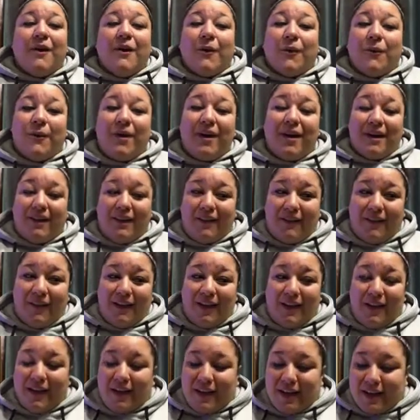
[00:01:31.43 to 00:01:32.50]
Well,
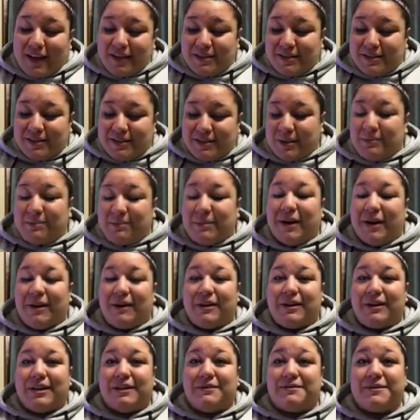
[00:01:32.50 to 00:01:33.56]
I started
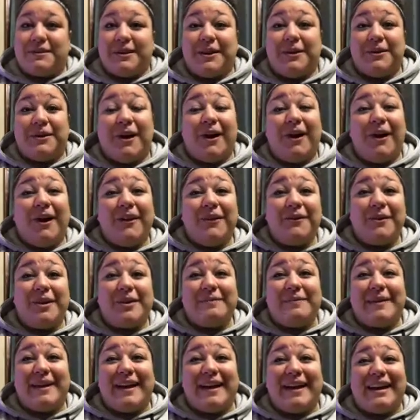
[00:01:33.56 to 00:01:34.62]
powerlifting all the way
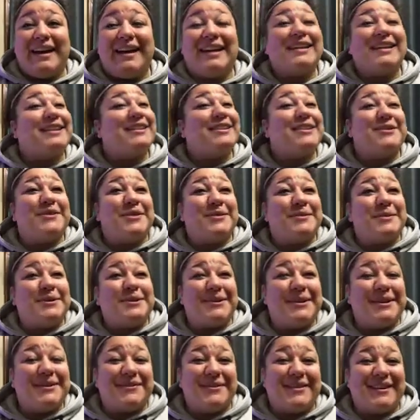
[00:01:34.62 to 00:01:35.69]
back November
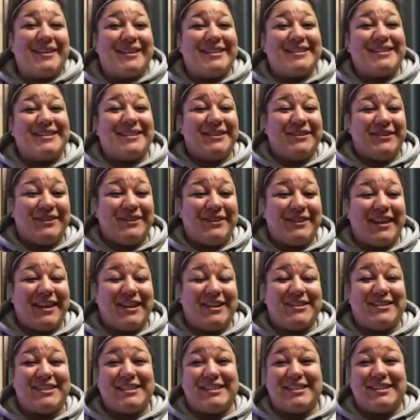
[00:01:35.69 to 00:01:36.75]
25th,
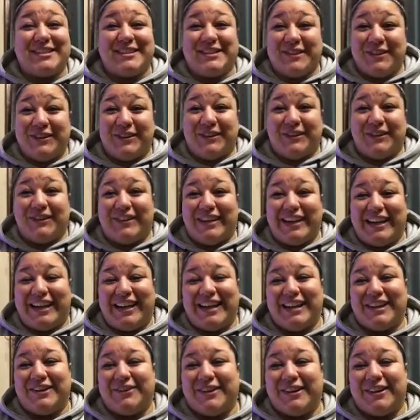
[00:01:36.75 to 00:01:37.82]
2002,
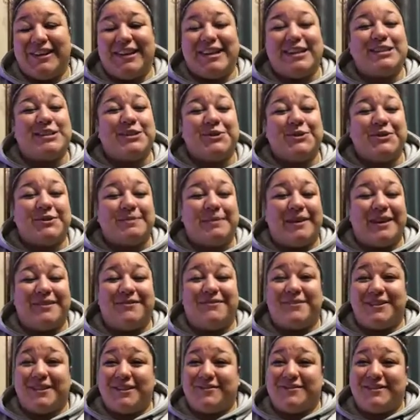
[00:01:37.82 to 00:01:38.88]
and realized it was my
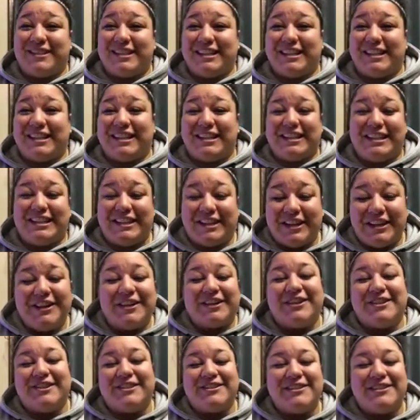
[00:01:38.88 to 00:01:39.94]
15
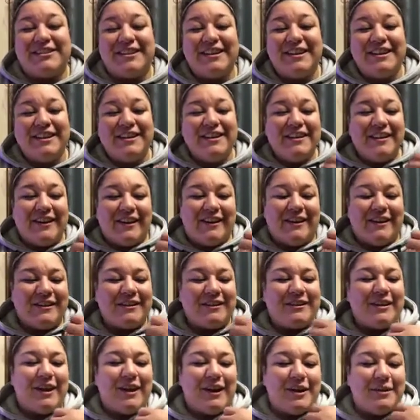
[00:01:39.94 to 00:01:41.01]
years
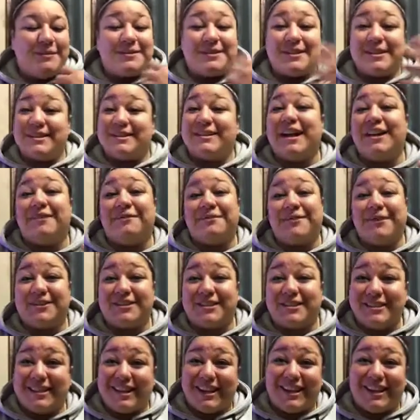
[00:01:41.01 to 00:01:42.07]
since that
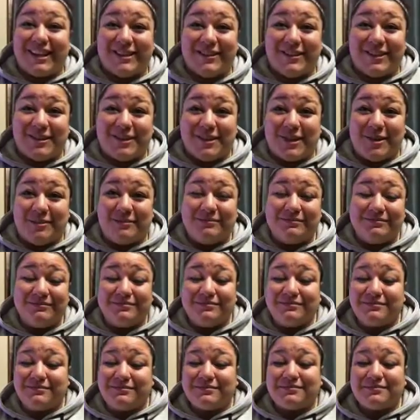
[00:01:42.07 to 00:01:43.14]
first day in the gym.
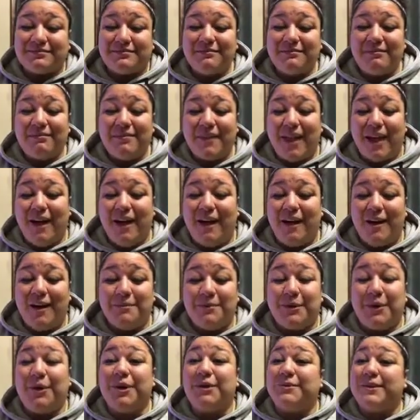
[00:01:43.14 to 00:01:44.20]

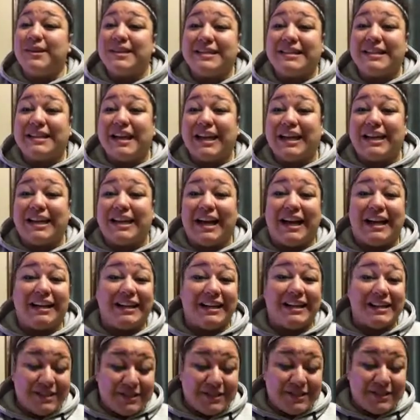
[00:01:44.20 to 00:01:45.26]
The only reason I got
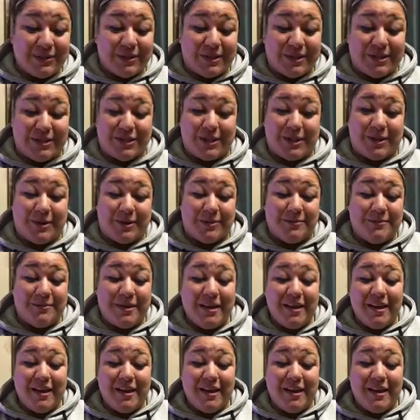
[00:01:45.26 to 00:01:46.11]
into the gym